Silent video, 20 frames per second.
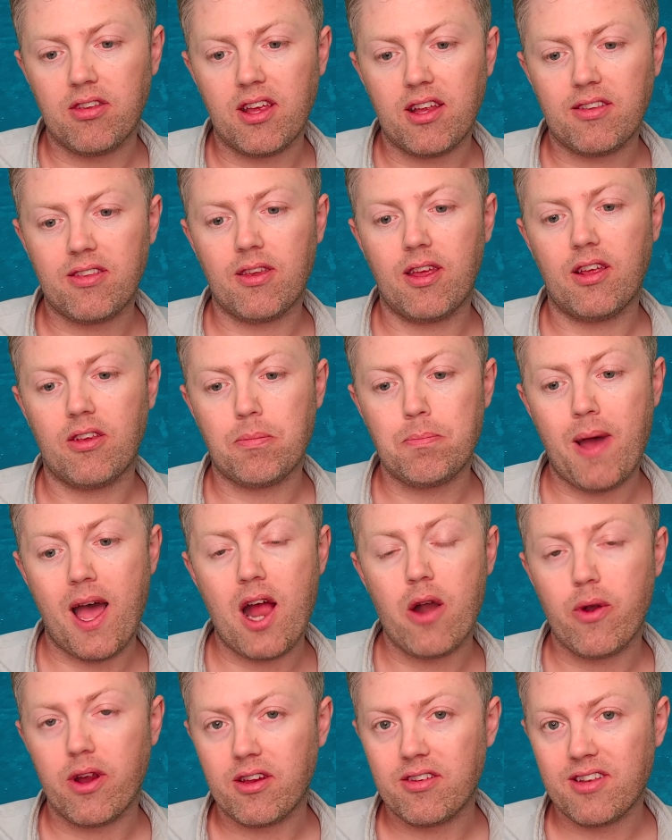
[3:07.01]
Its its
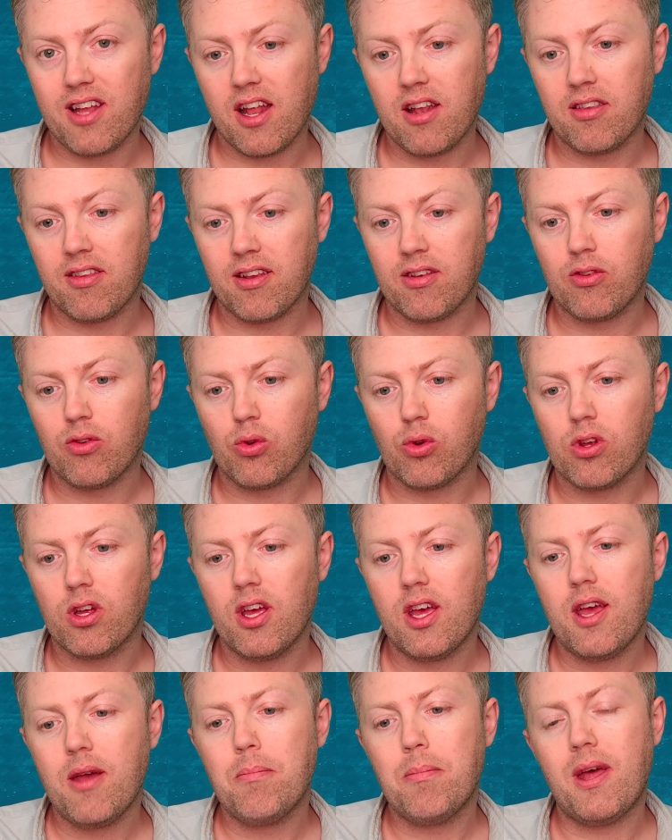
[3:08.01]
power extends into
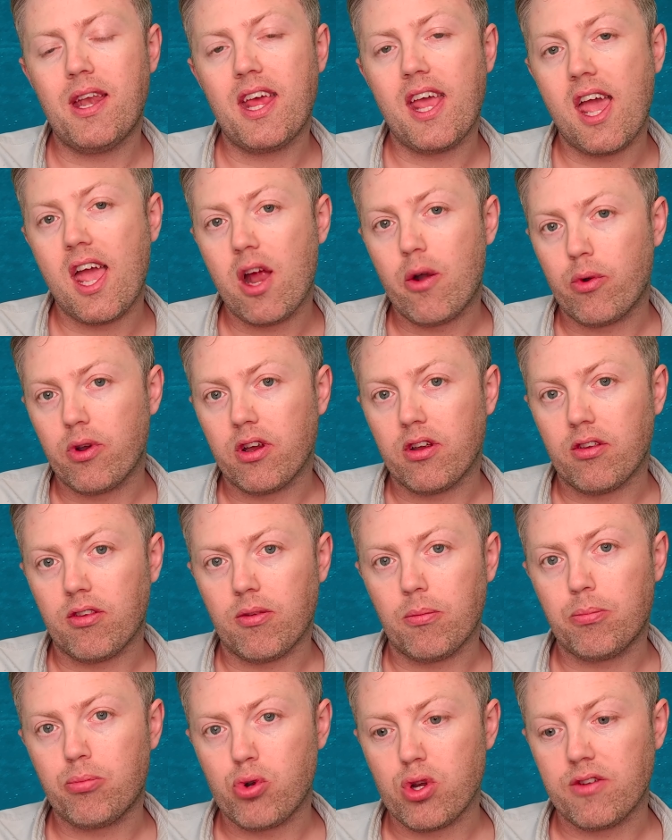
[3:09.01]
many
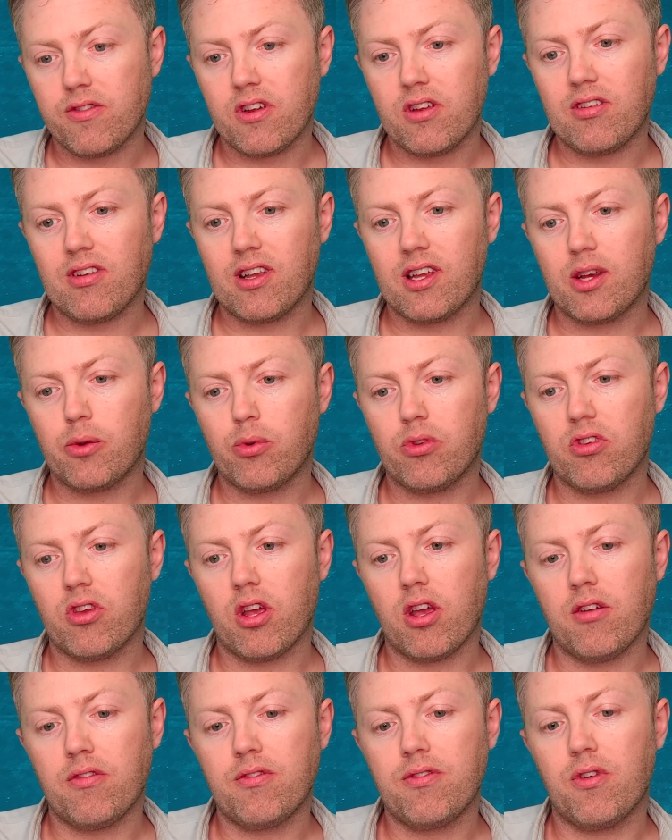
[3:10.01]
areas previously
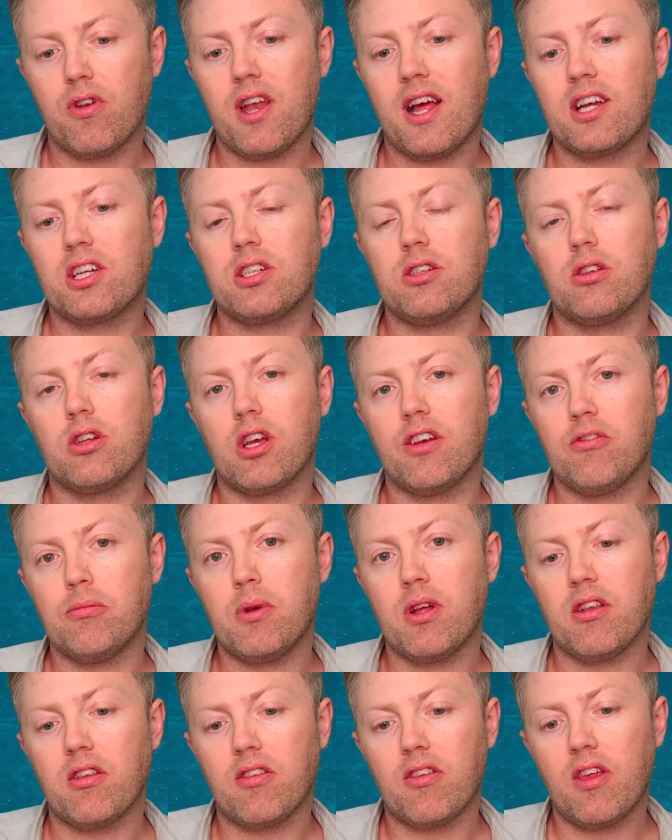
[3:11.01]
reserved for national
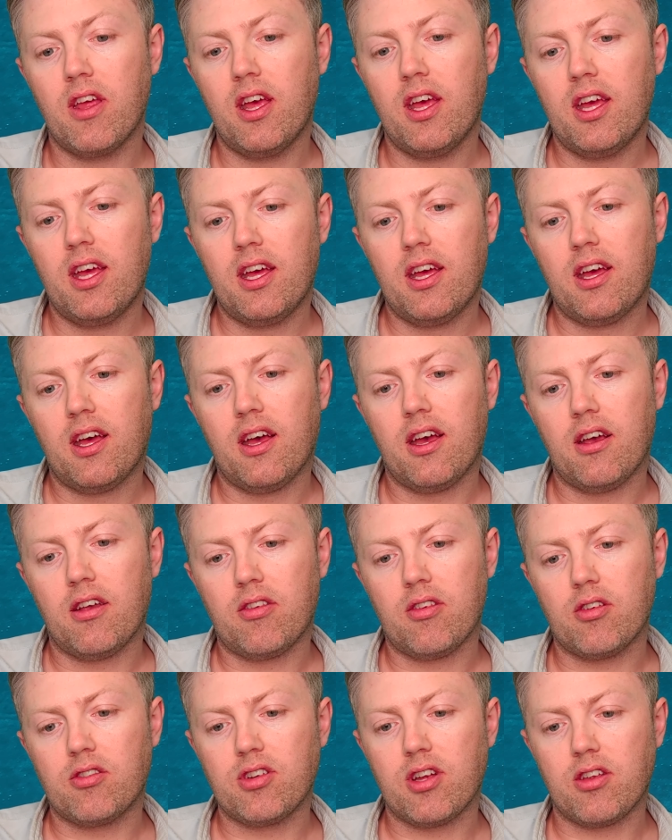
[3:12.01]
governments, uh,
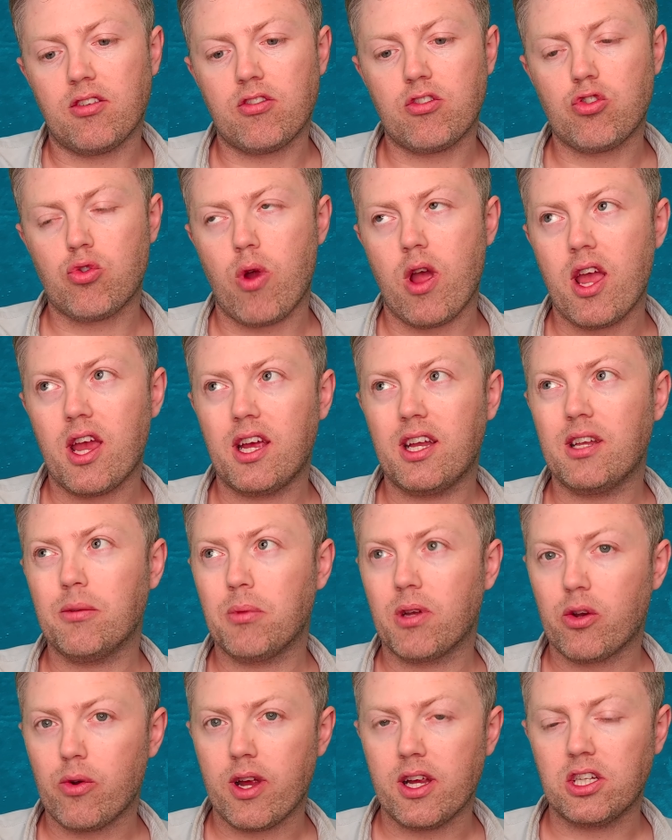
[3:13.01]
such as trade,
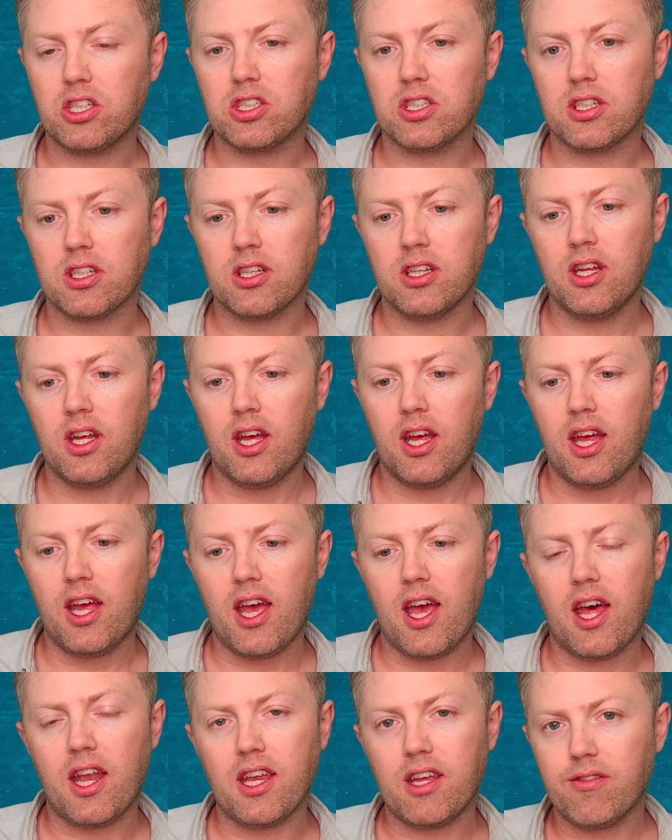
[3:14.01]
immigration,
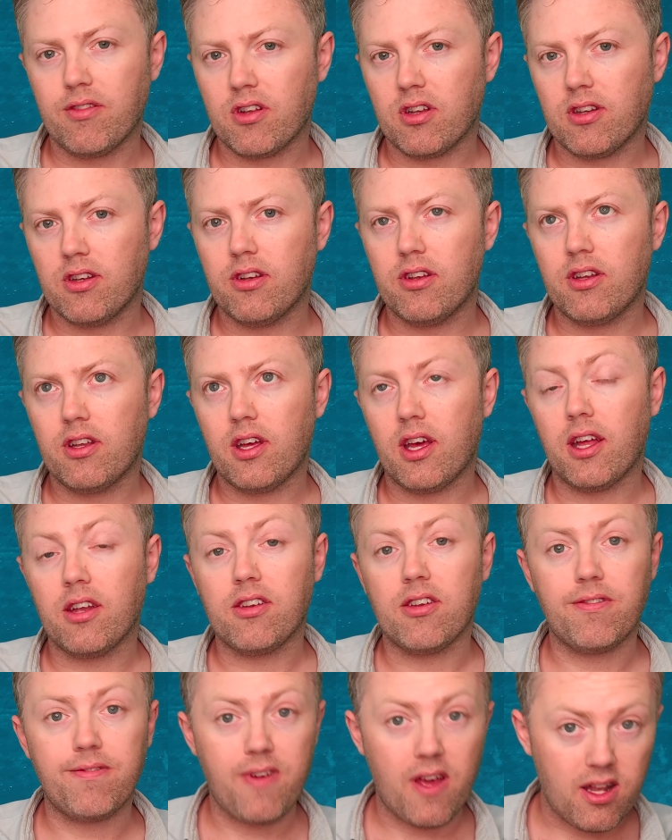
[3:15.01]
and even uh,
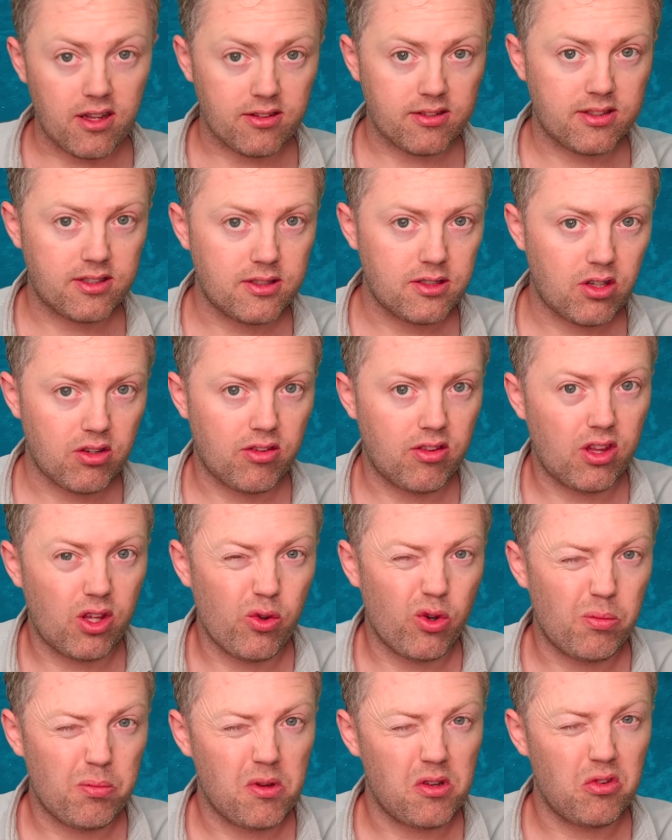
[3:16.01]
defense, because the
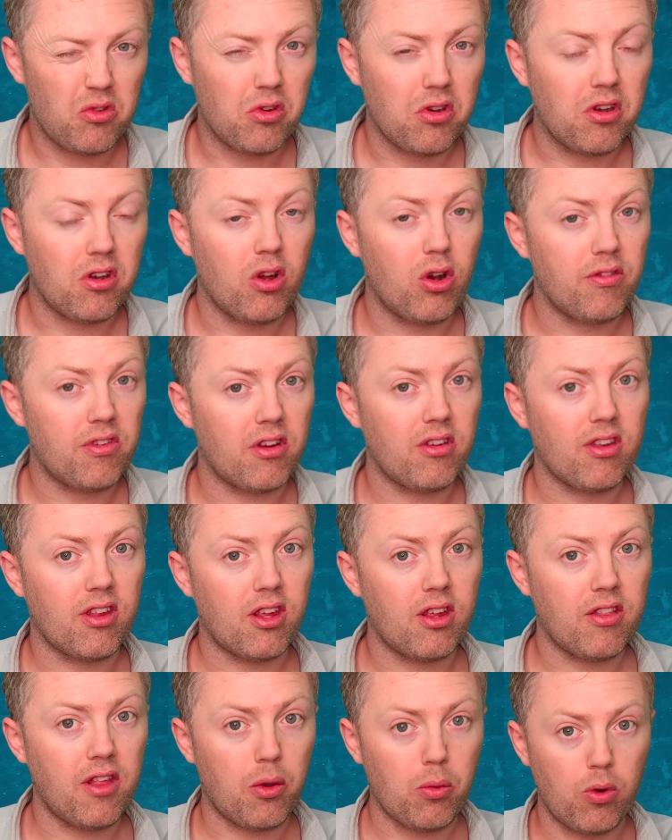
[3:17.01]
European Union
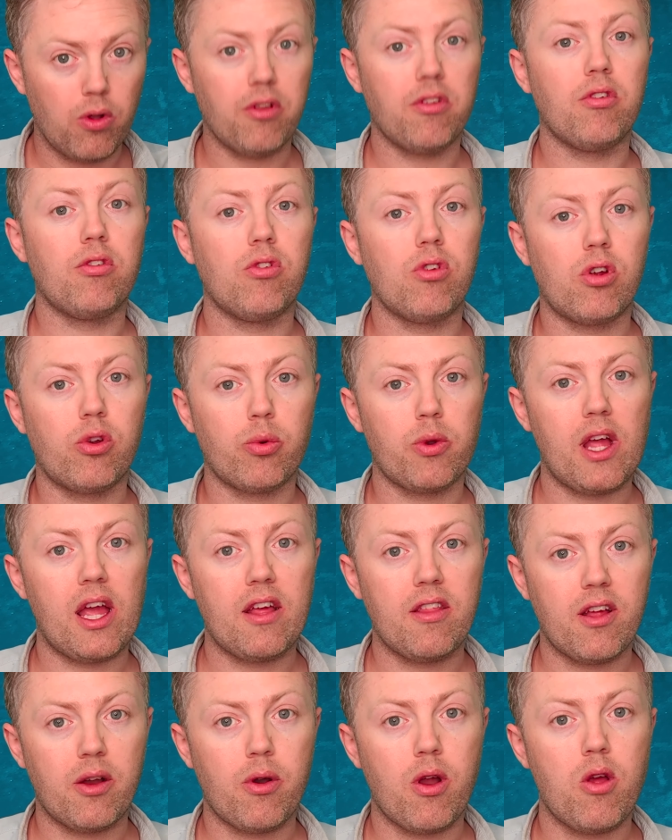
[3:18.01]
obviously they wanted to
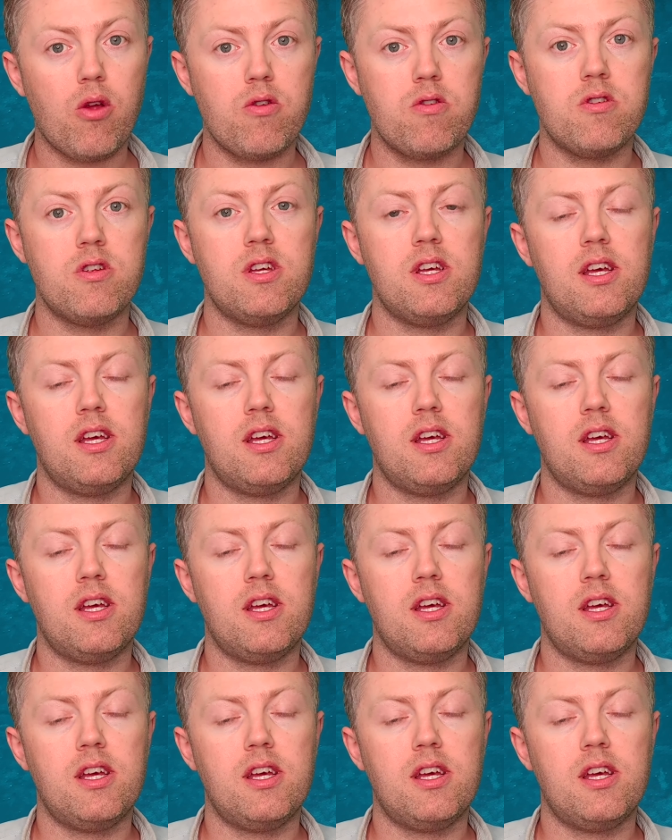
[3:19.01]
create their own